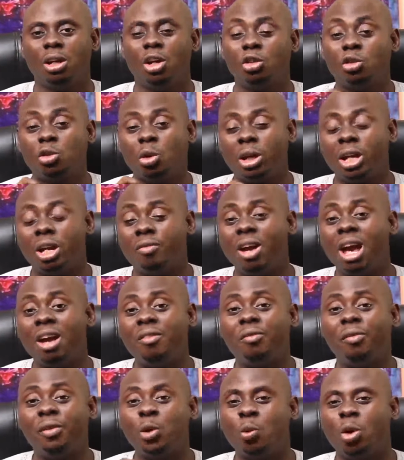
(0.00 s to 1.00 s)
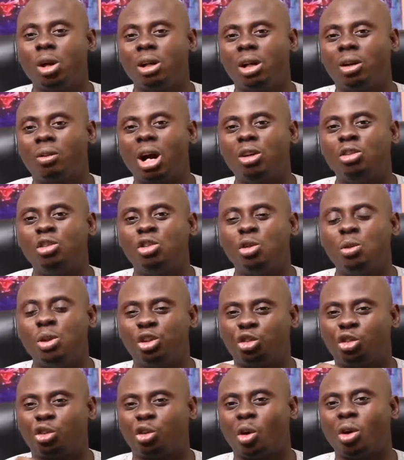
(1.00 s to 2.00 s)
So if everyone around you
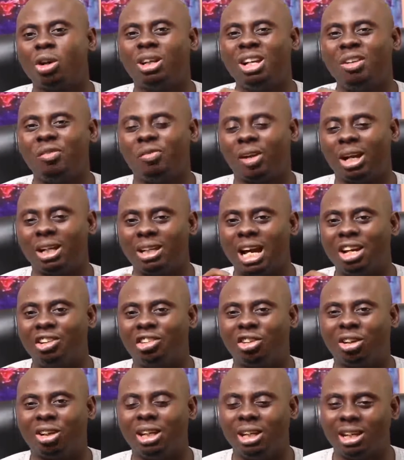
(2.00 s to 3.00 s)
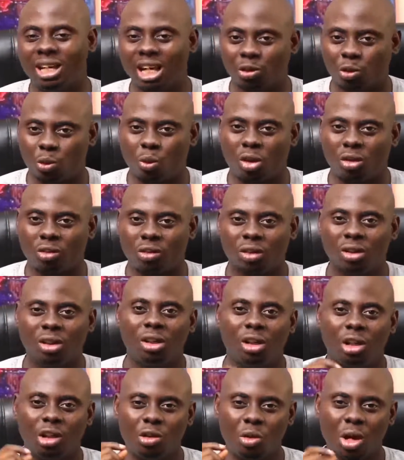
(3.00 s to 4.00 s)
is struggling financially, guess what?
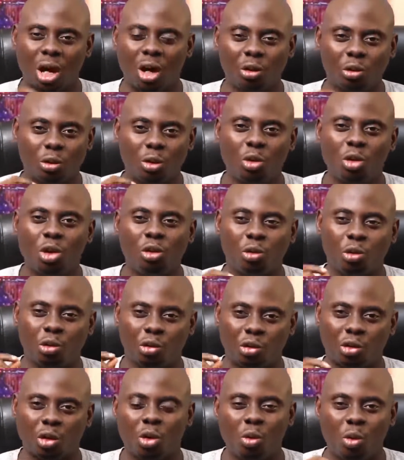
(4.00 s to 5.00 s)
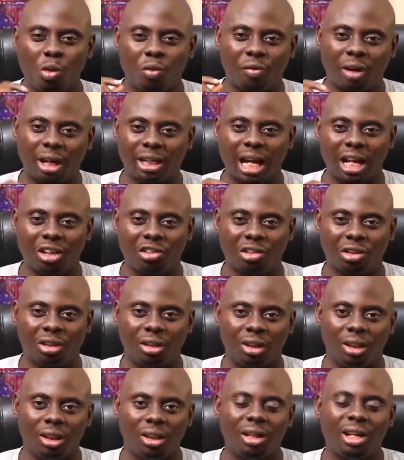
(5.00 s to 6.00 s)
You are also going to struggle
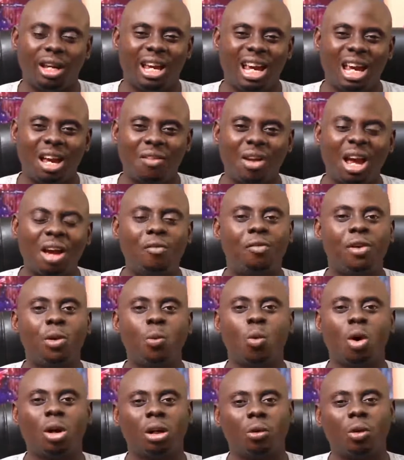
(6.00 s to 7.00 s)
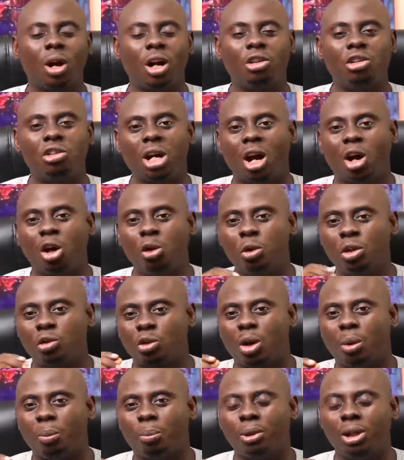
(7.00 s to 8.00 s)
financially. If everyone around you are always
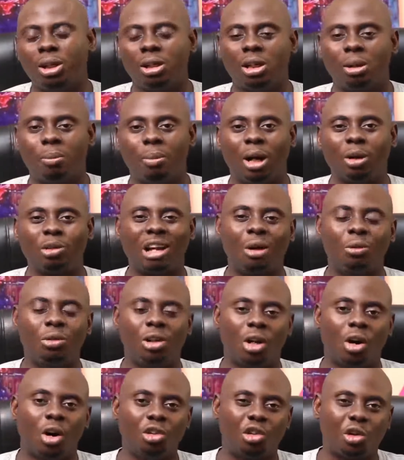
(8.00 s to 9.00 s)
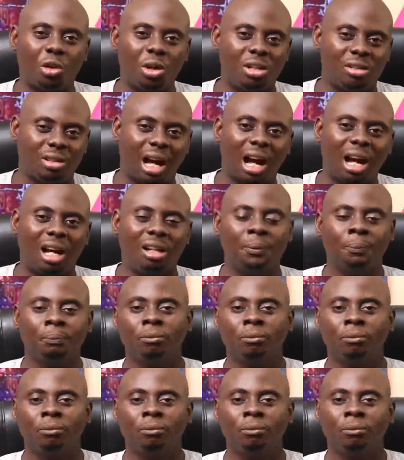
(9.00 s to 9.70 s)
complaining about how the country is hard,